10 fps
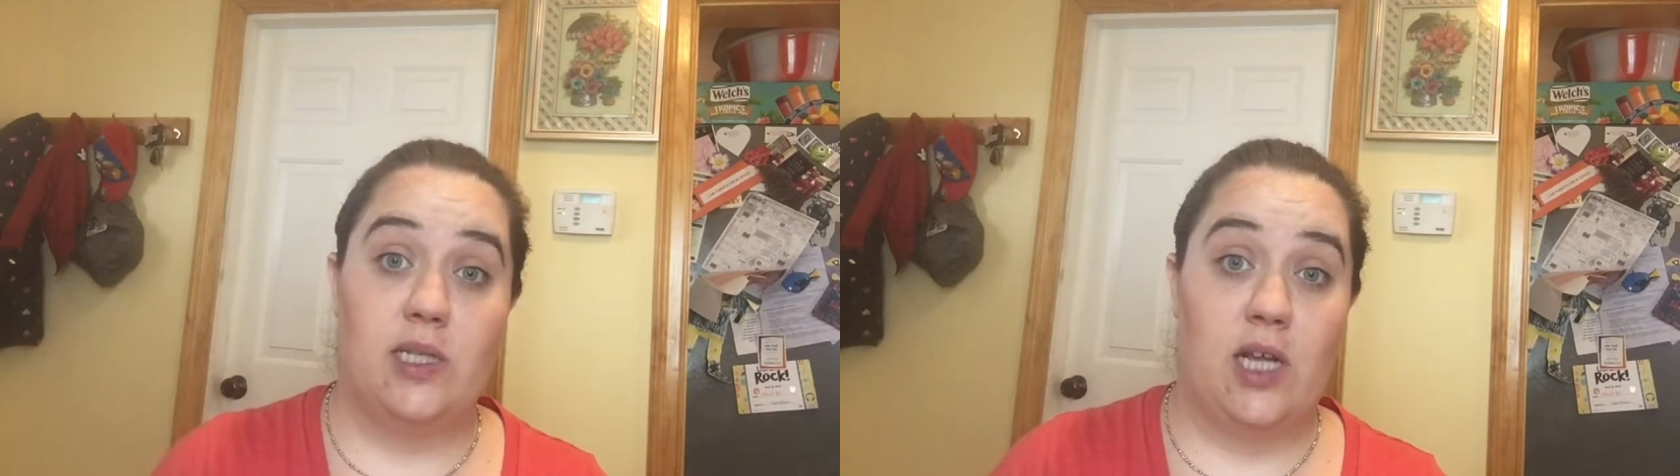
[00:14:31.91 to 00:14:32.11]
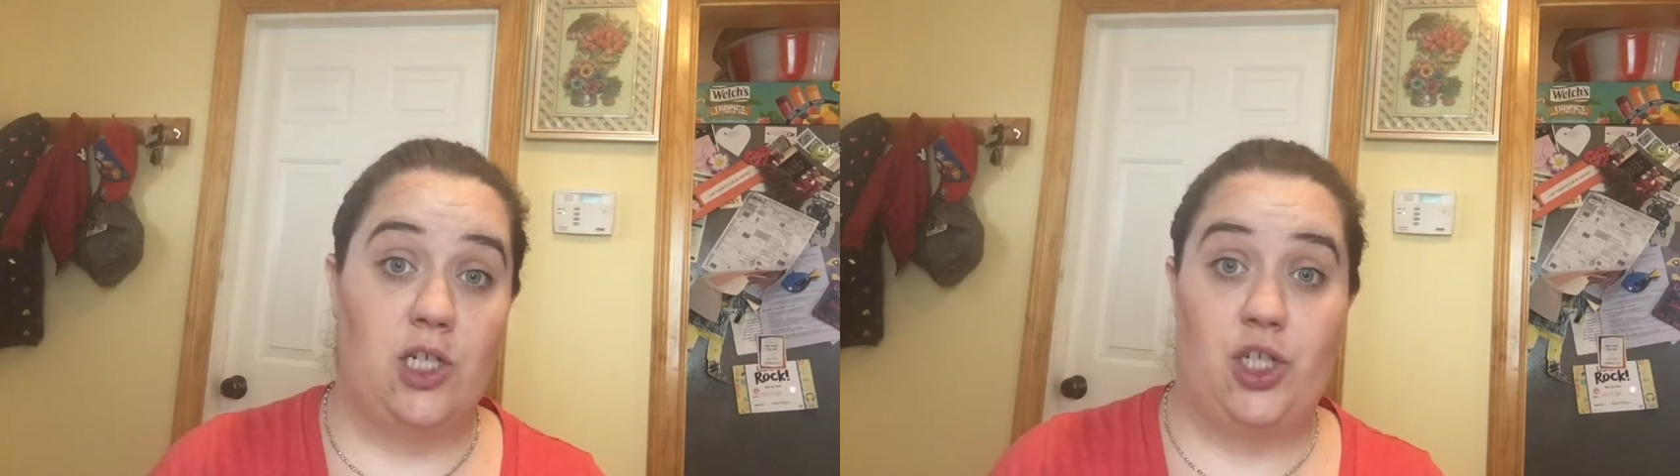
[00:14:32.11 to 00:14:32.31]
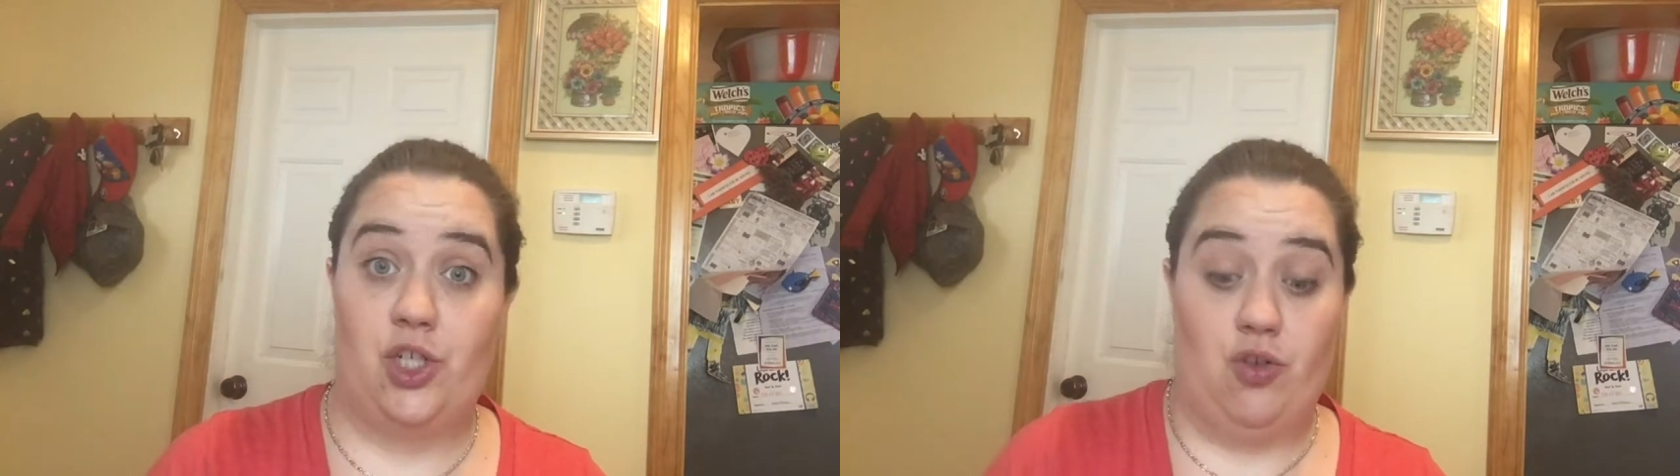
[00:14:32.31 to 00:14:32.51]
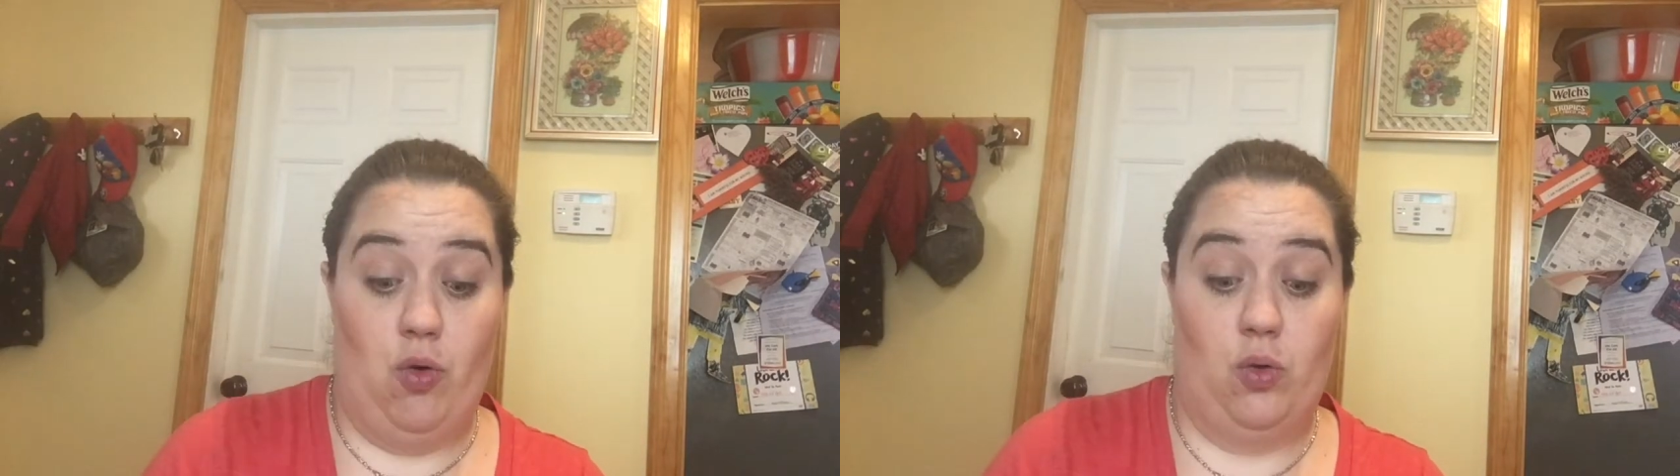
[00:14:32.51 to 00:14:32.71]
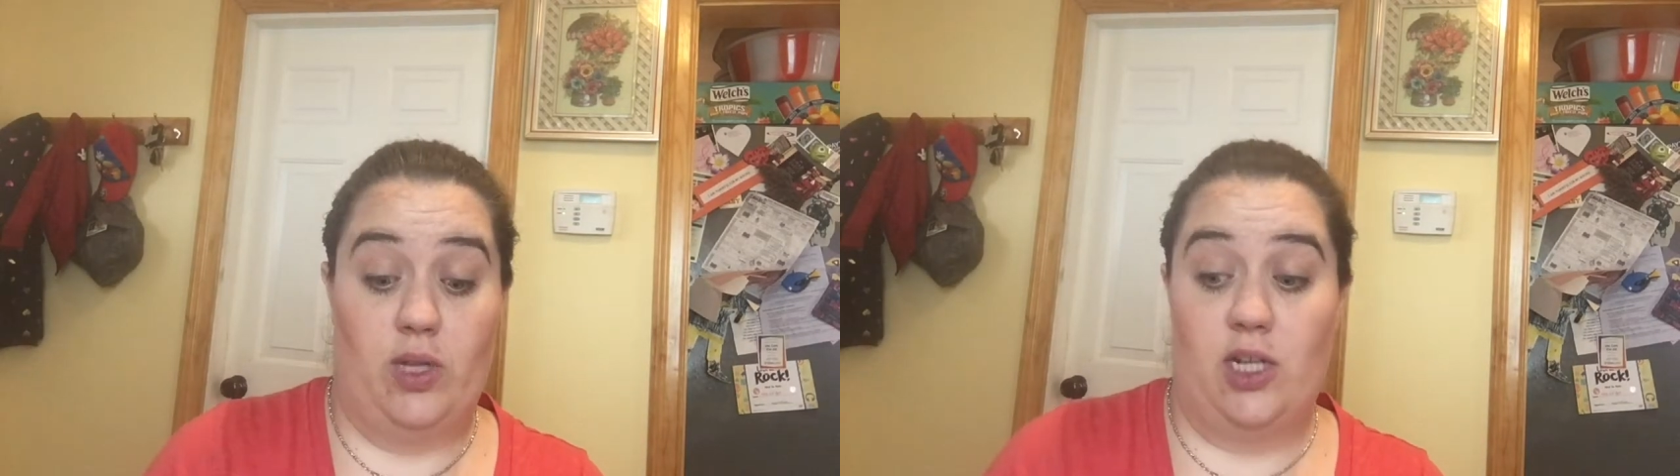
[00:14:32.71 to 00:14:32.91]
lunches, your
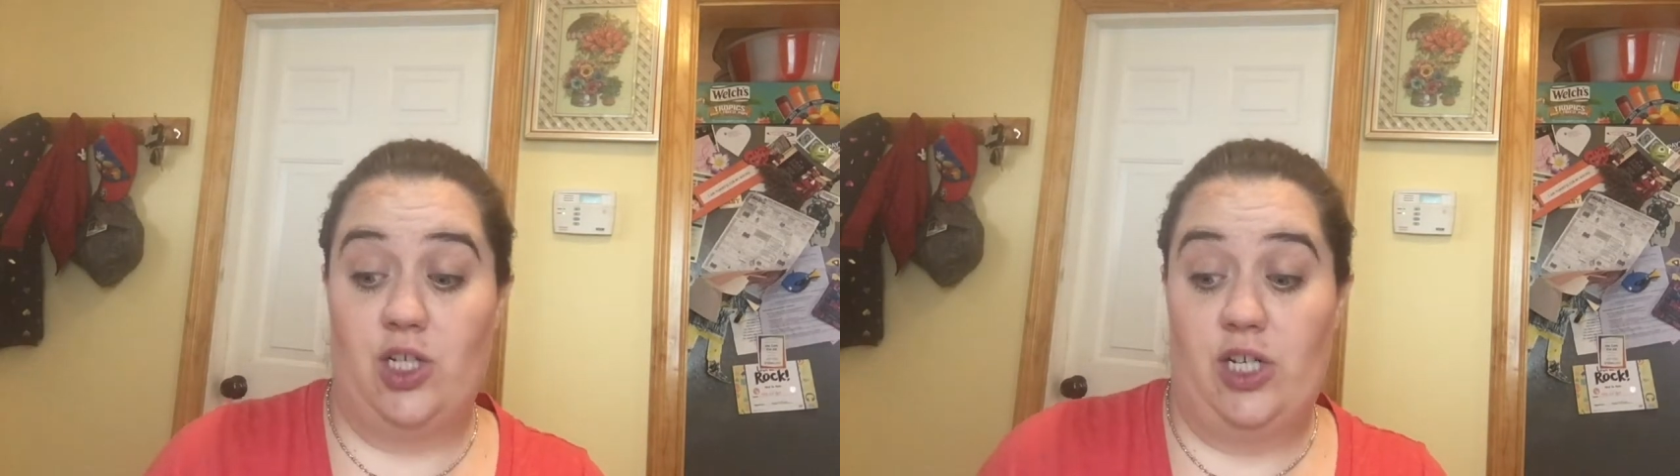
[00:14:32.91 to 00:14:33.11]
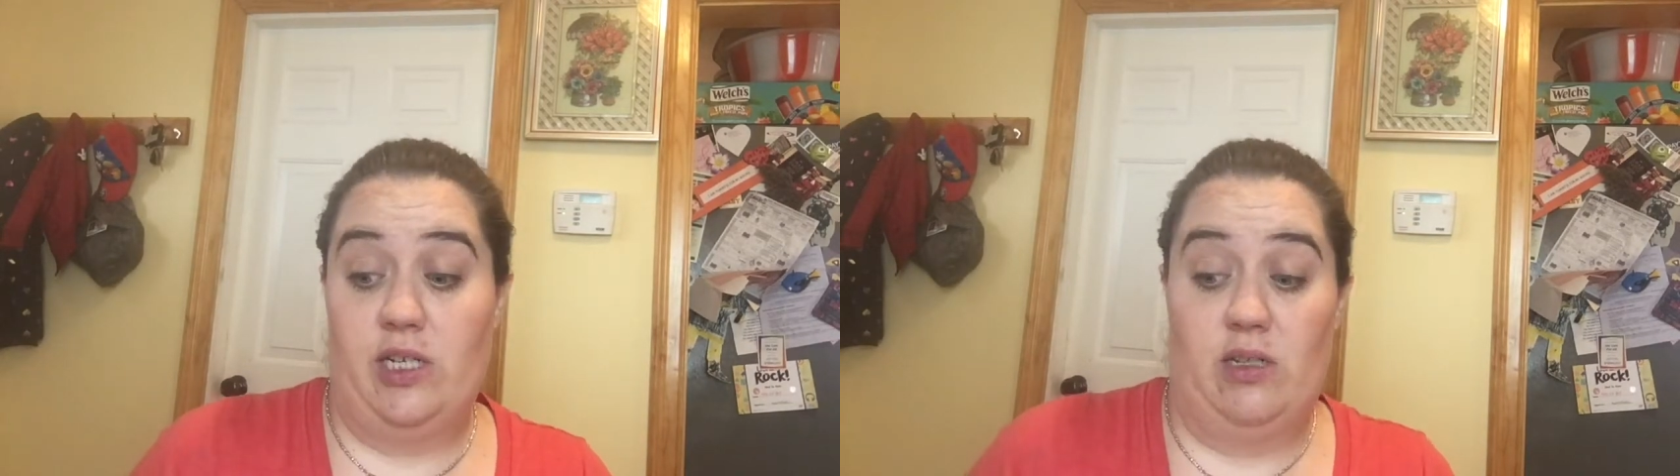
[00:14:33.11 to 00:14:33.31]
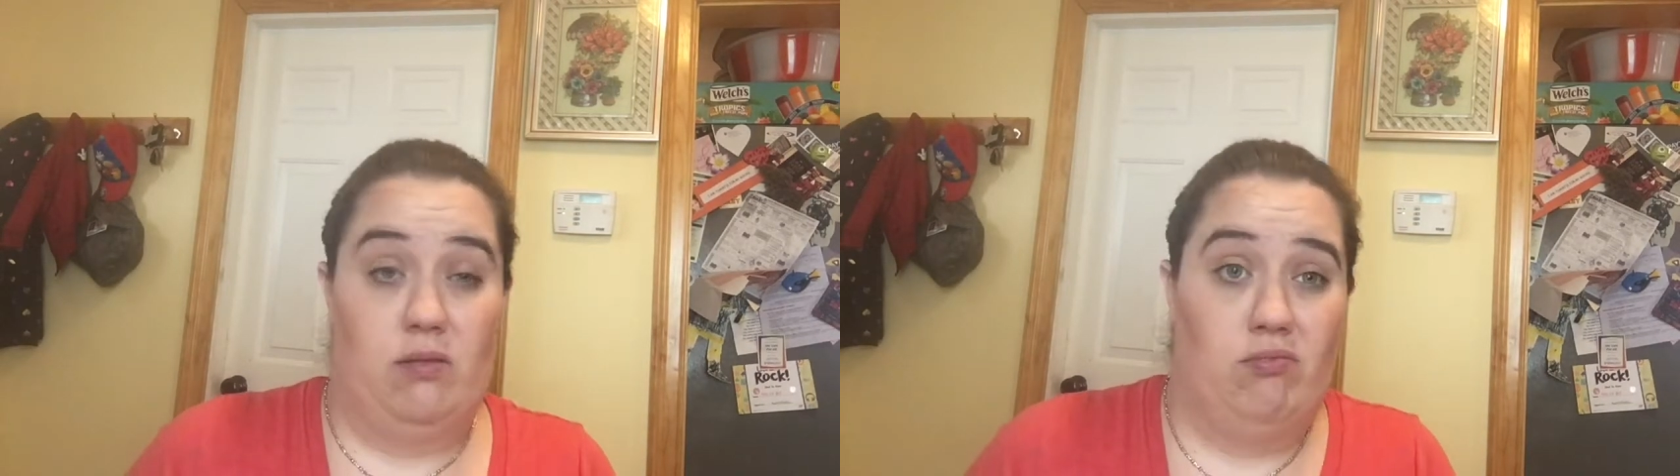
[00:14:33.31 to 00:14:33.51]
own lunches,